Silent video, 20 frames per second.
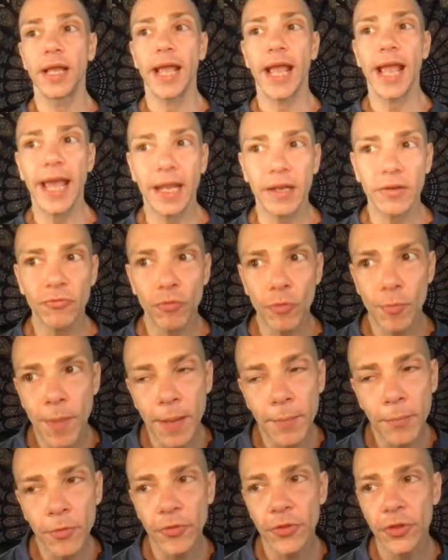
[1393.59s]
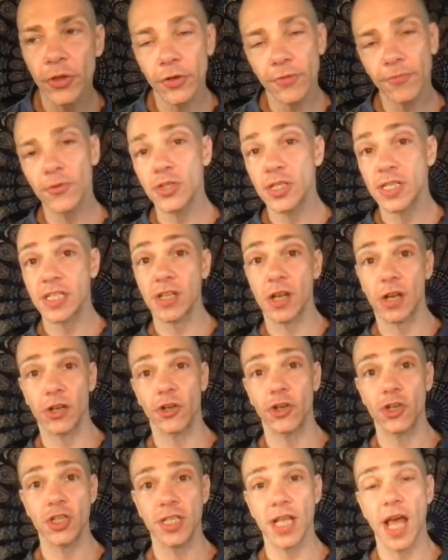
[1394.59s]
And remember, the universe is on
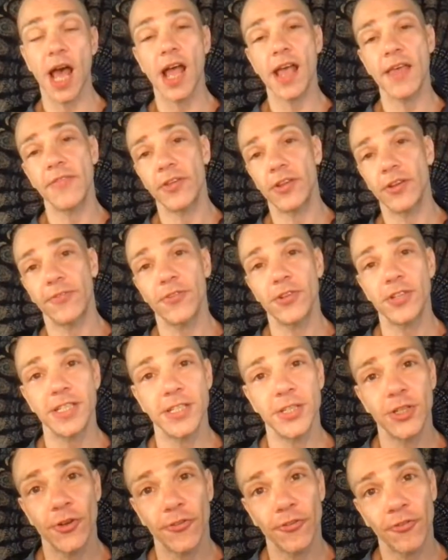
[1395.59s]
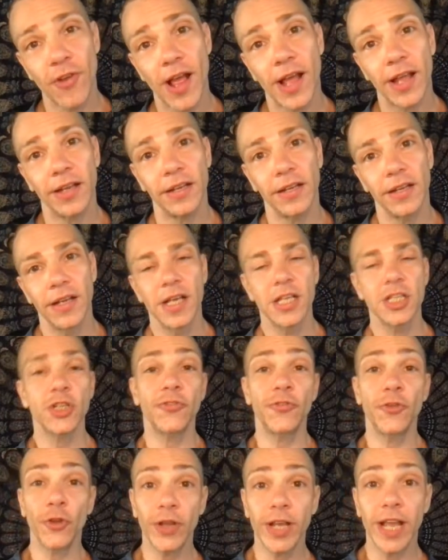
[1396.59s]
your side. The universe is your friend. So if
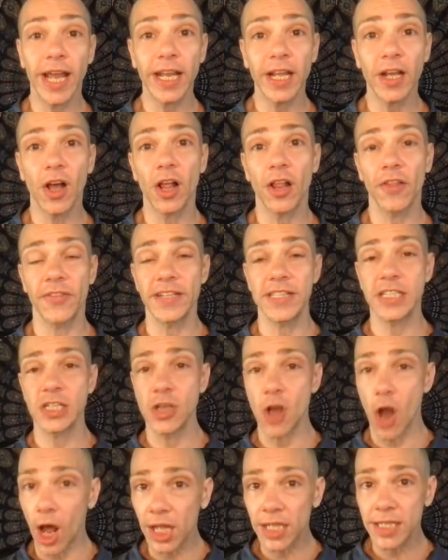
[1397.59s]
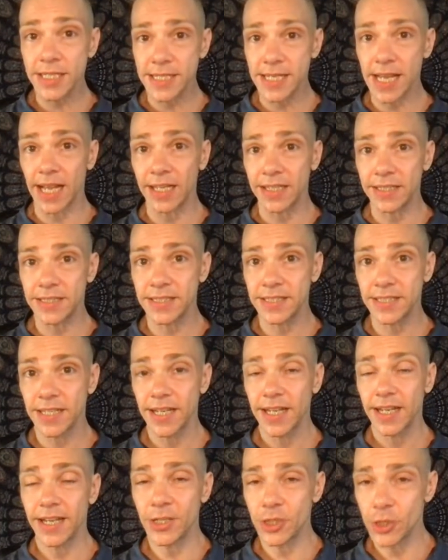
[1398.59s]
you're getting all this nonsense
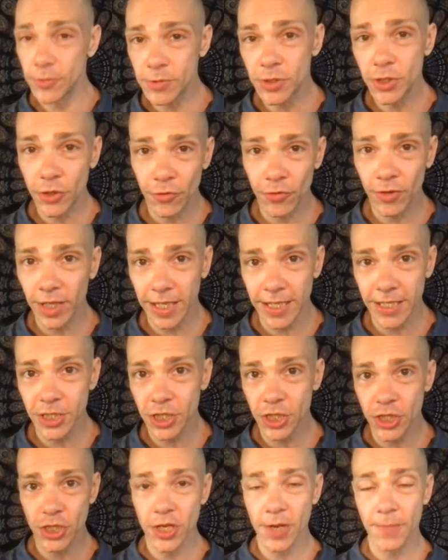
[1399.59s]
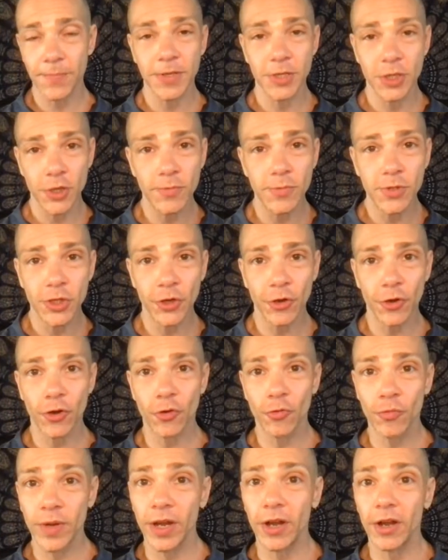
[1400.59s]
in terms of your relationship, in terms of your
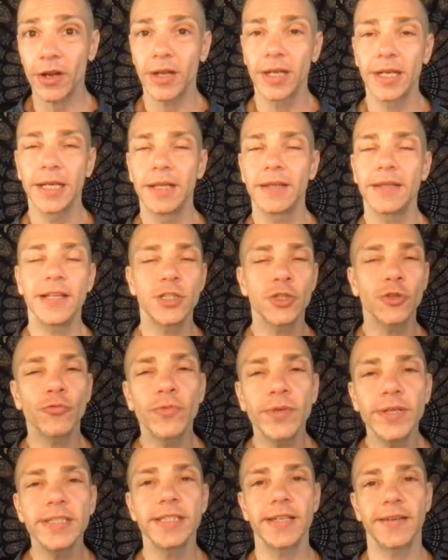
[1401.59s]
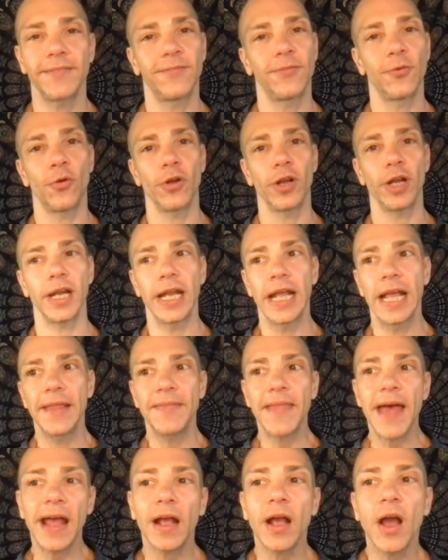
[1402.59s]
career, there's a reason for it.
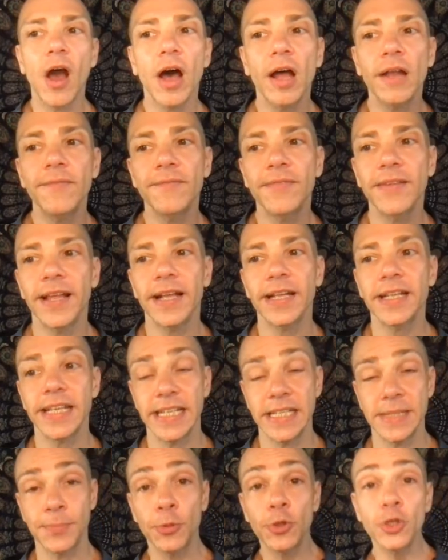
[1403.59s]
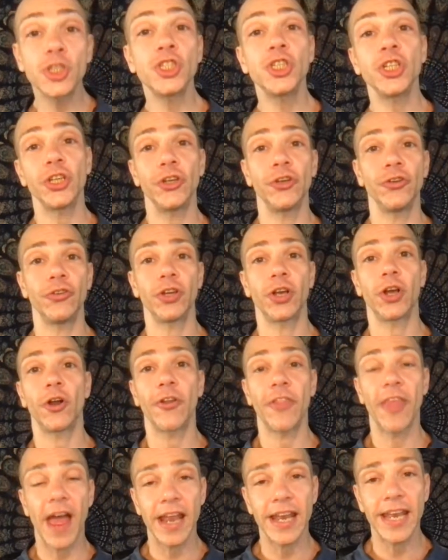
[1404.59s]
That conflict is pushing you to go to
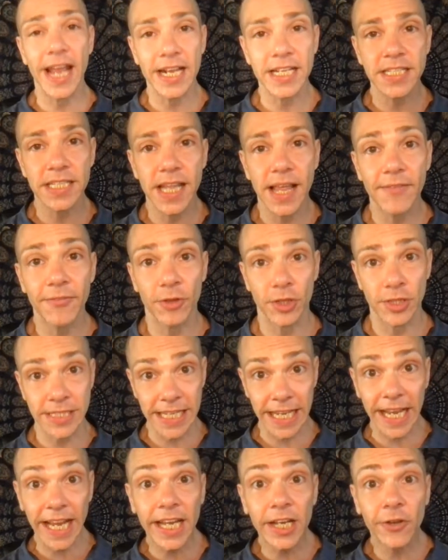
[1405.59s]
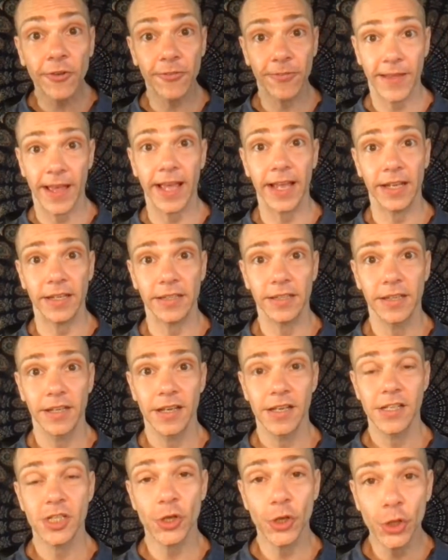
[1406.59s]
that next level, to innovate,
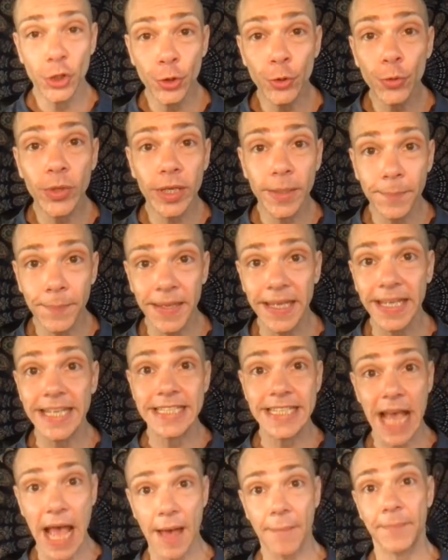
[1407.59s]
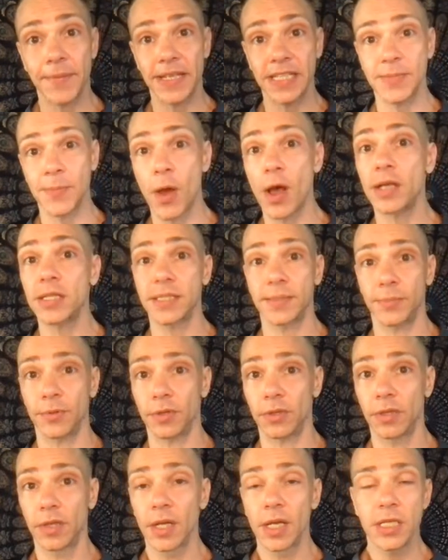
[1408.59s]
so you can be as happy as
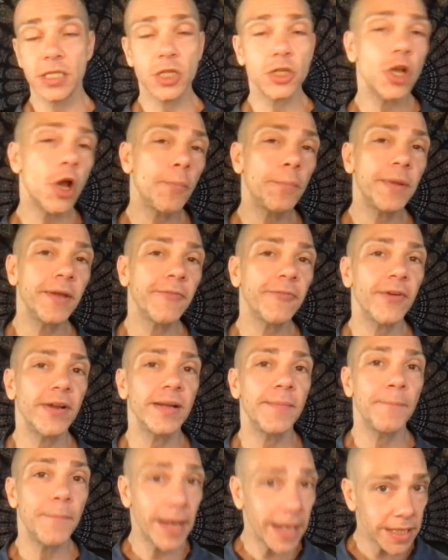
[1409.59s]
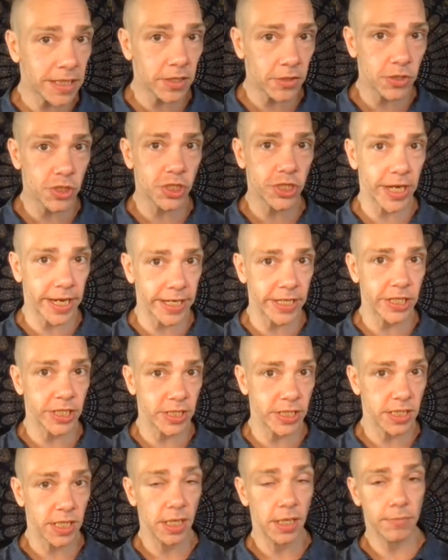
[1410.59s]
possible. So don't be afraid to make those
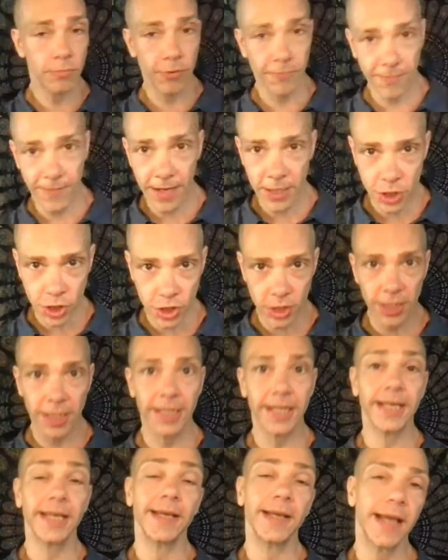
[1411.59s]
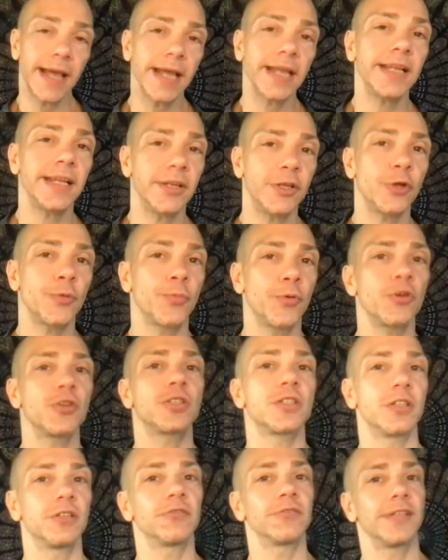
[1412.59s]
changes professionally and in your
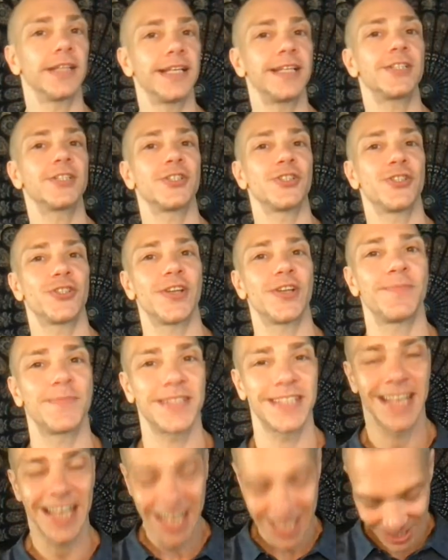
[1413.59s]
personal relationships.